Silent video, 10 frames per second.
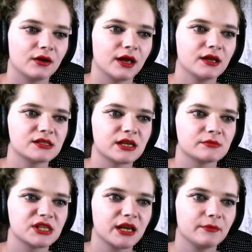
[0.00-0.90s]
Okay,
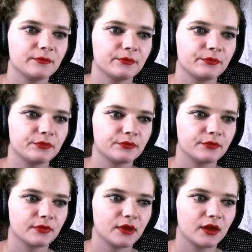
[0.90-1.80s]
same, same.
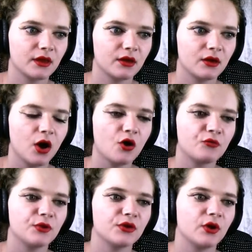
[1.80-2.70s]

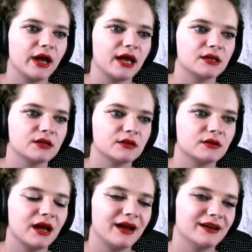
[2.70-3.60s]
Off with your head.
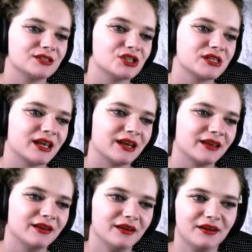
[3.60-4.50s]
Haha, just
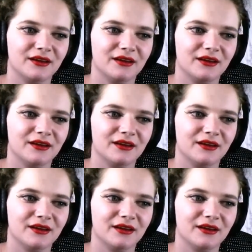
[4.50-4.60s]
kidding.